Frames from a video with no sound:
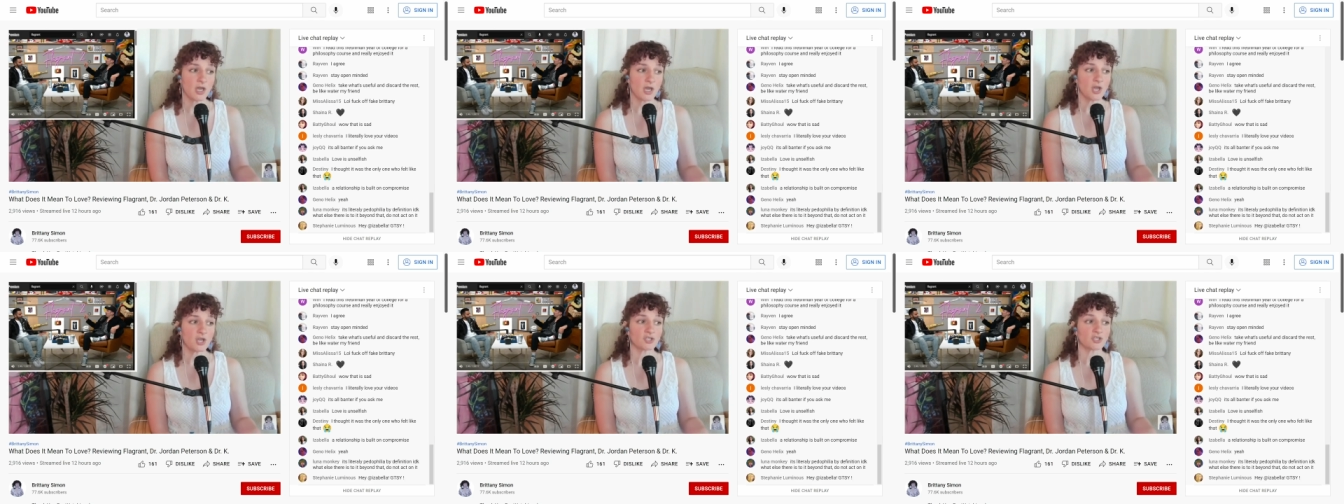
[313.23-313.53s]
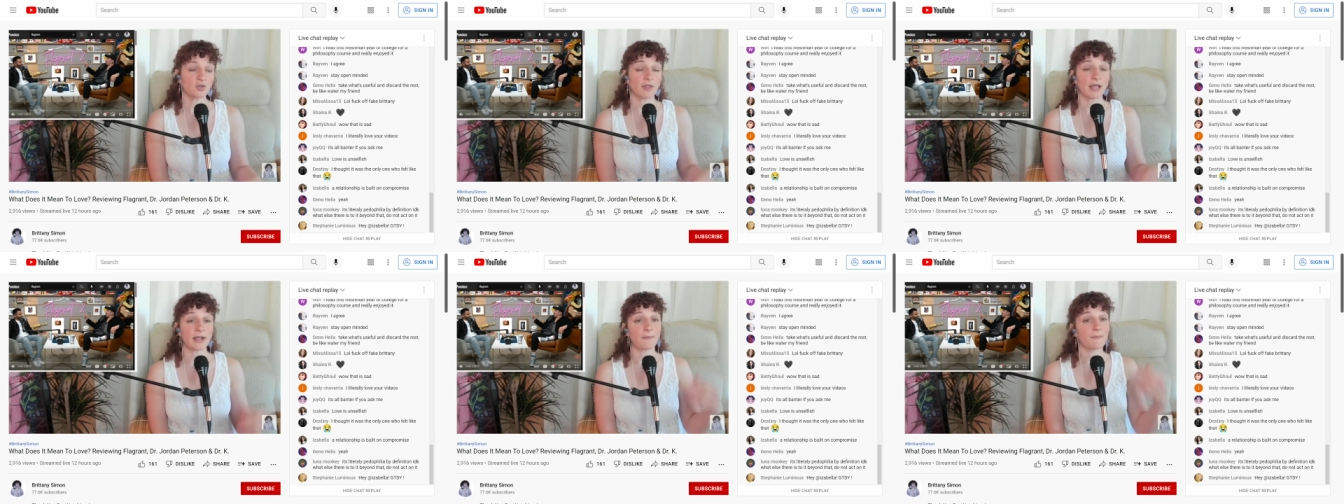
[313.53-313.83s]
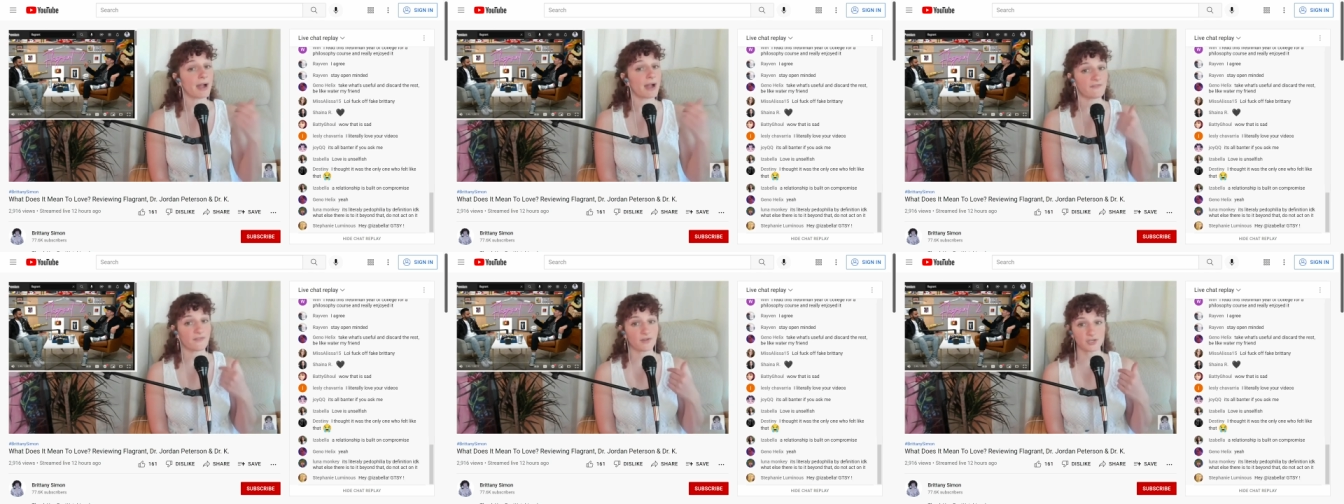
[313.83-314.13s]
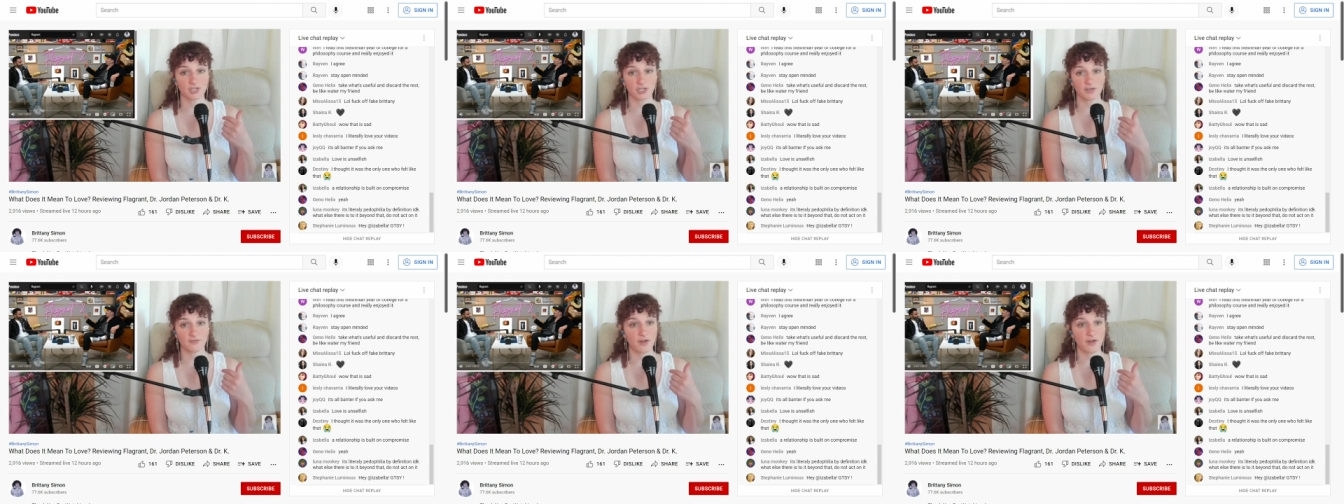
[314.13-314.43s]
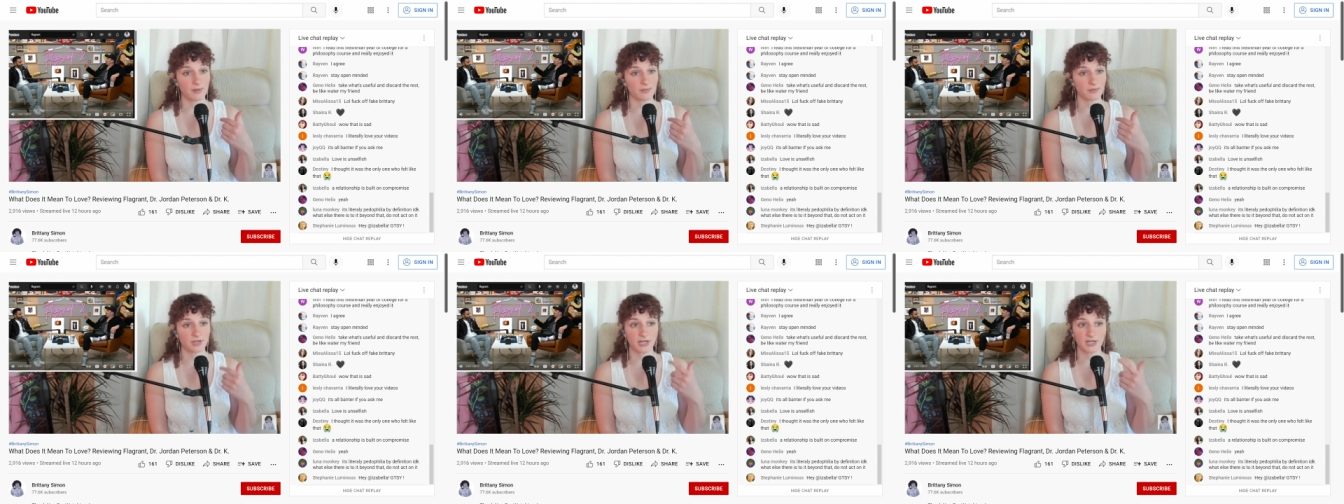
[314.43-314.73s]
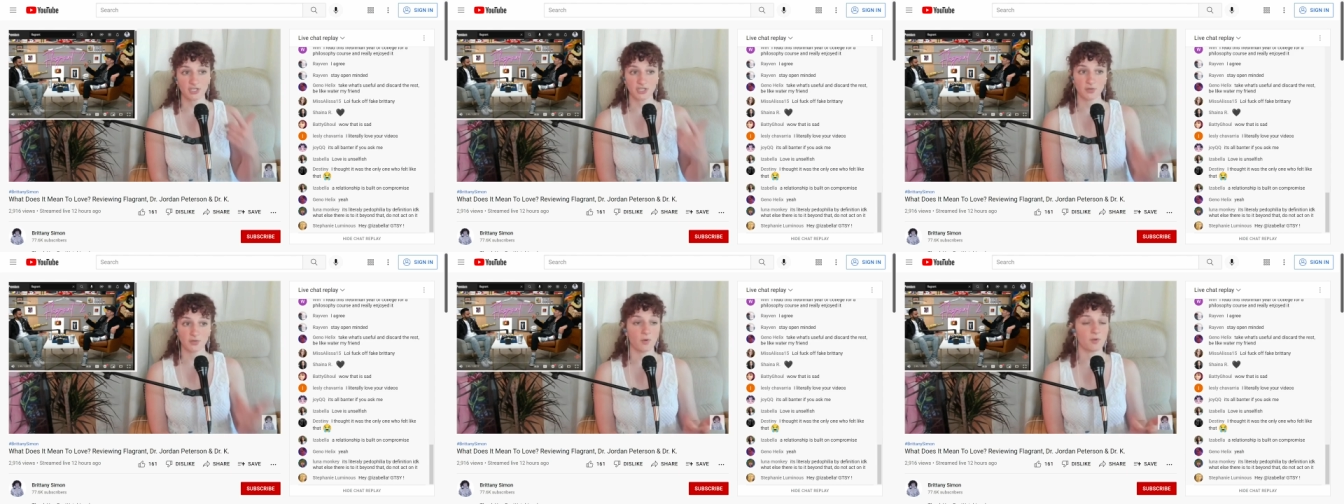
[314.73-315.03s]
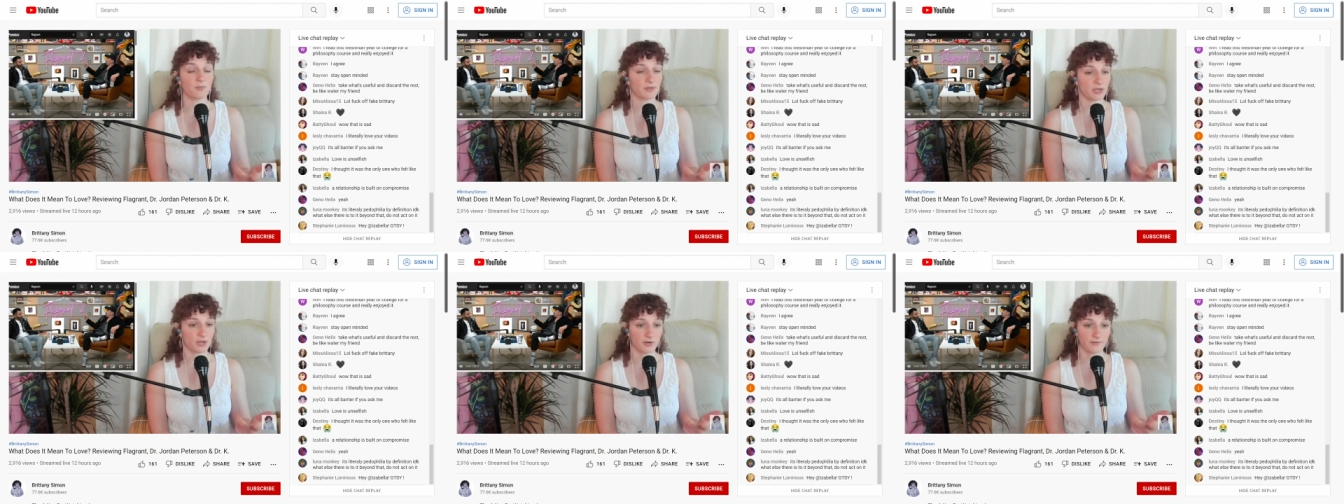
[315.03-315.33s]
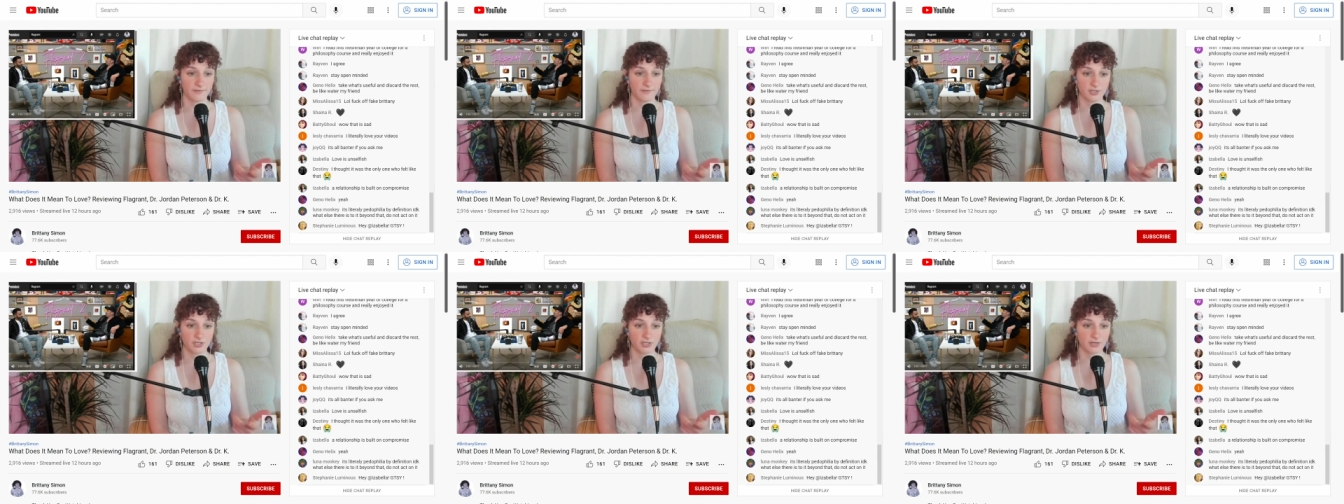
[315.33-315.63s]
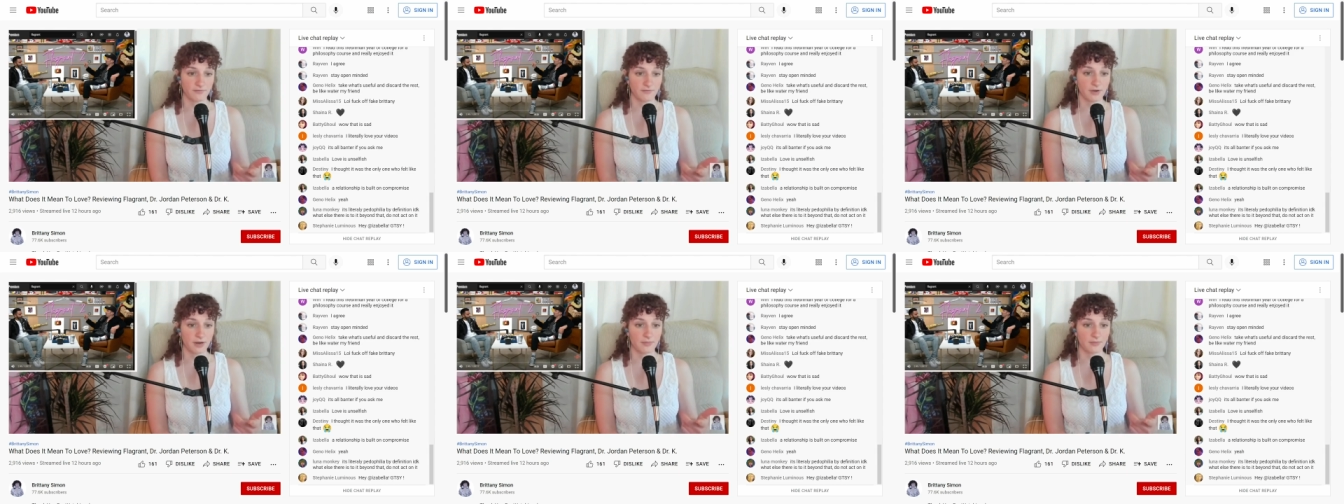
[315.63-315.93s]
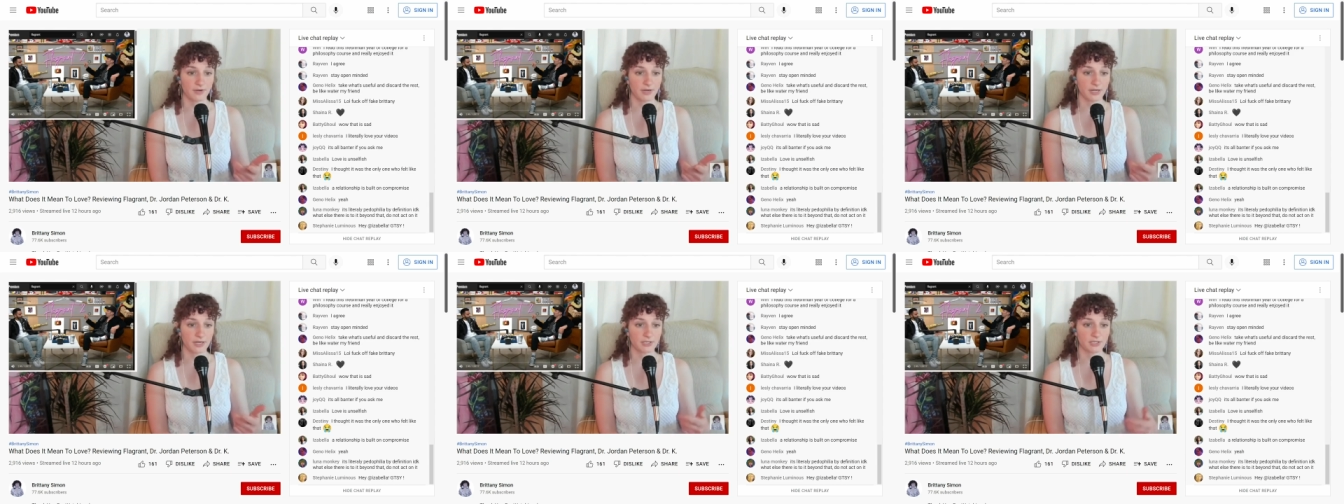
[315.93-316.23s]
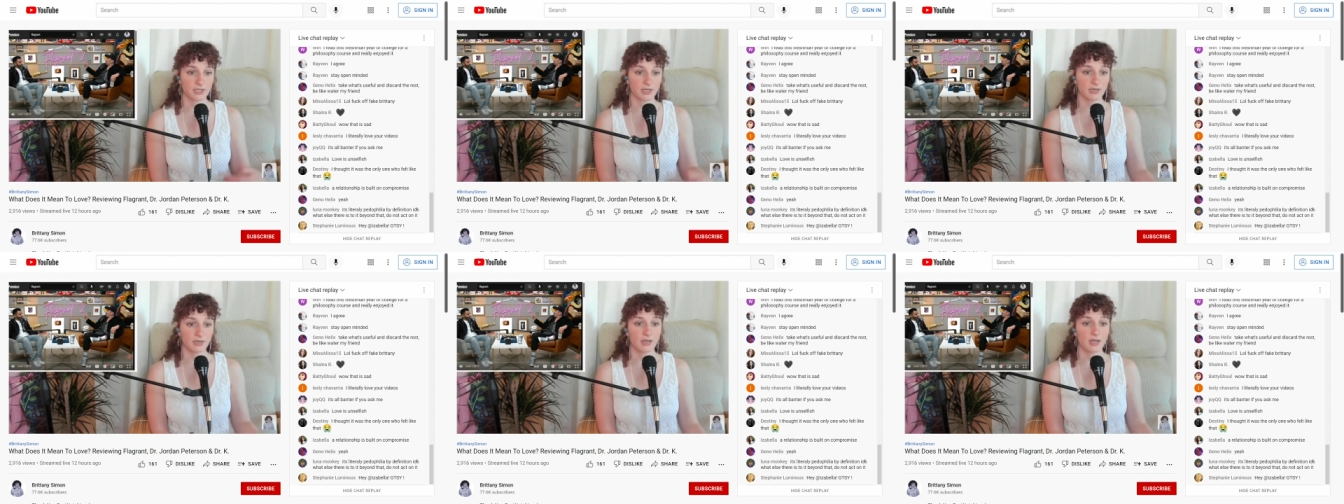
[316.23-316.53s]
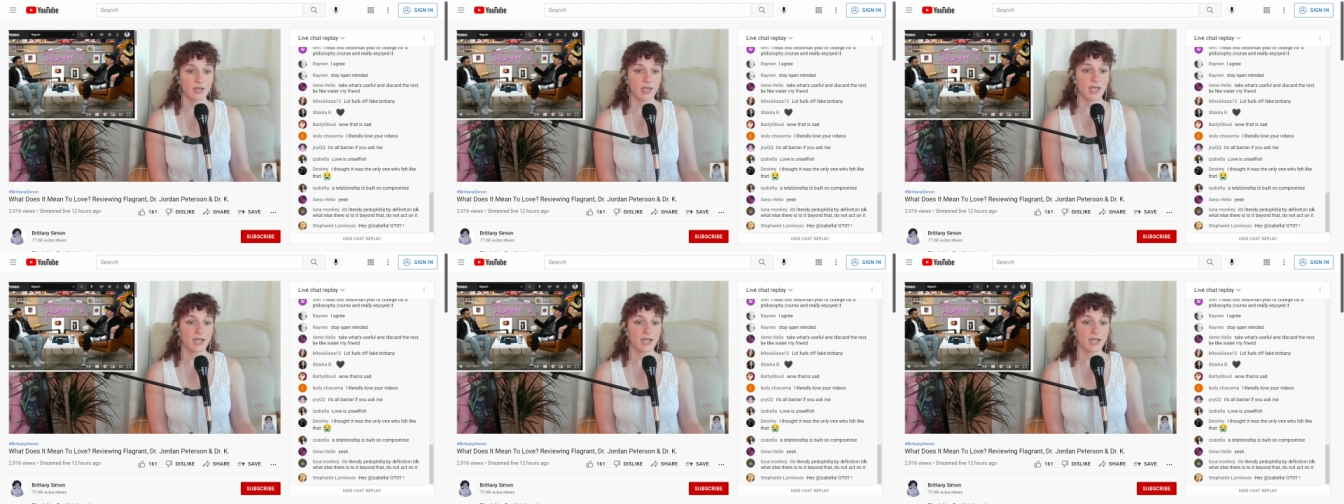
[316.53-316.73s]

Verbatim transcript: so like my version of harm reduction won't be your version of harm reduction